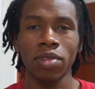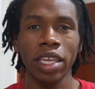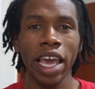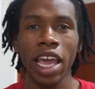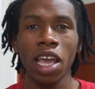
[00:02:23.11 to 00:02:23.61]

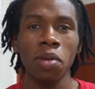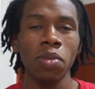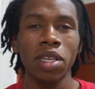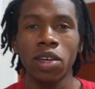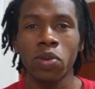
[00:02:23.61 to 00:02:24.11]

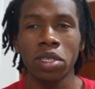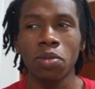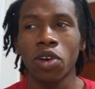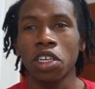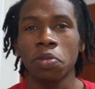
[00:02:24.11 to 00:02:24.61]
game, and there was
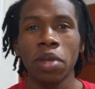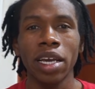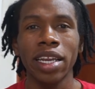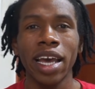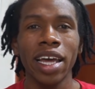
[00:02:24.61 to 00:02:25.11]
some girls
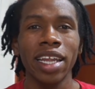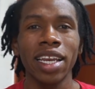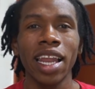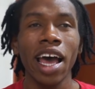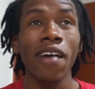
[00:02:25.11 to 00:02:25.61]
playing that
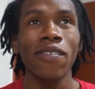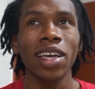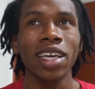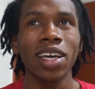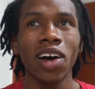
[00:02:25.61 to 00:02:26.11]
and
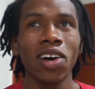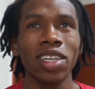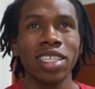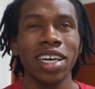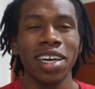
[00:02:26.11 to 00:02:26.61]
laughing all
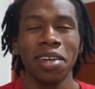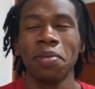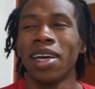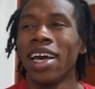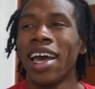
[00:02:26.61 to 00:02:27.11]
the
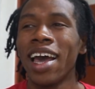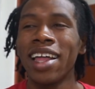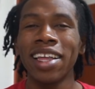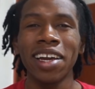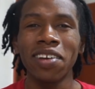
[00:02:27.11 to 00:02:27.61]
time.
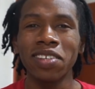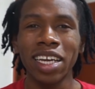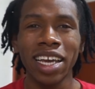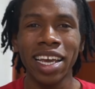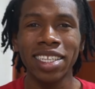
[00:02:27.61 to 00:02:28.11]
And then there was
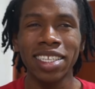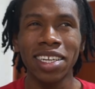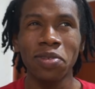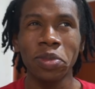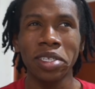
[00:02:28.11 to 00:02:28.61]
like an
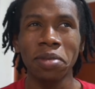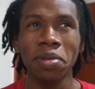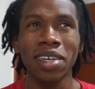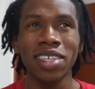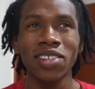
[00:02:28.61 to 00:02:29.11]
incident when
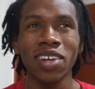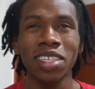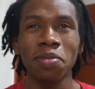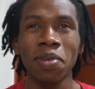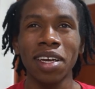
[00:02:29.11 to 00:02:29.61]
some girls
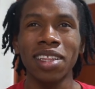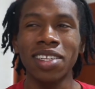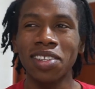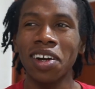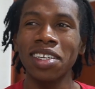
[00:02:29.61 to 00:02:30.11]
tried to play
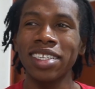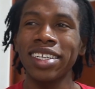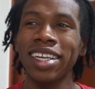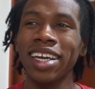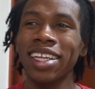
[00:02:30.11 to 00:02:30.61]
the darts
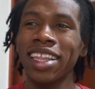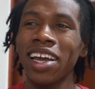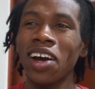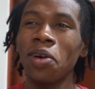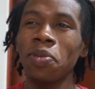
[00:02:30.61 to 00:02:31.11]
and like
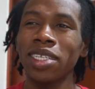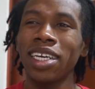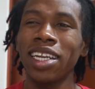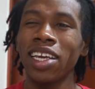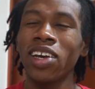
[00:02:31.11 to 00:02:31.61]
they almost
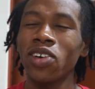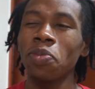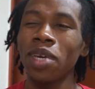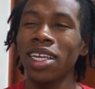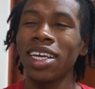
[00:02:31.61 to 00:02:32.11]
hit
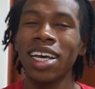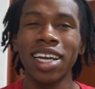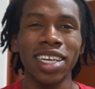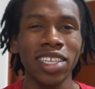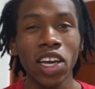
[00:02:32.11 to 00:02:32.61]
Hyungmin,
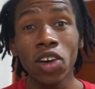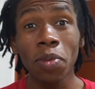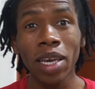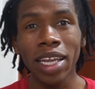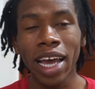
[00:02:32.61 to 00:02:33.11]
because
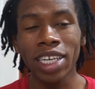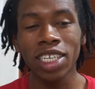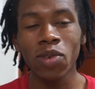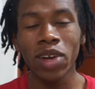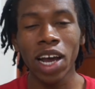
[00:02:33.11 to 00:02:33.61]
Hyungmin
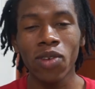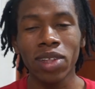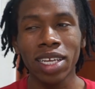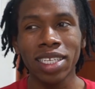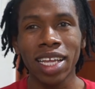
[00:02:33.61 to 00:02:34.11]
actually went out
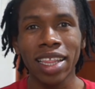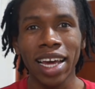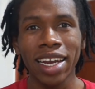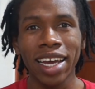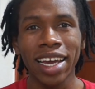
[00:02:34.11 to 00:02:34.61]
with us
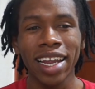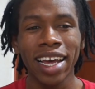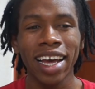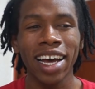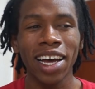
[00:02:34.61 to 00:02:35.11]
that night.
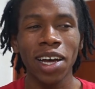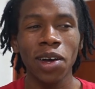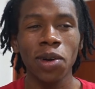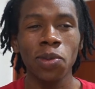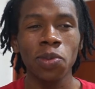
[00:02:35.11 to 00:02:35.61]

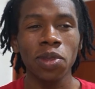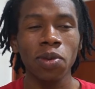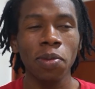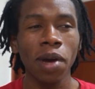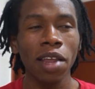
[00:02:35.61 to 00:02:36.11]

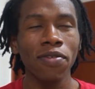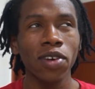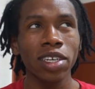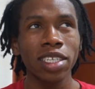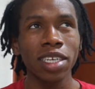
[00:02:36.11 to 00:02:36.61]
We probably
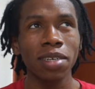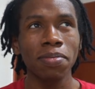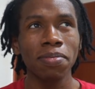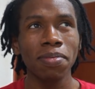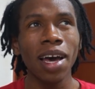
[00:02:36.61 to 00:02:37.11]
forced
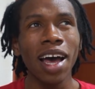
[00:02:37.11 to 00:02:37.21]
him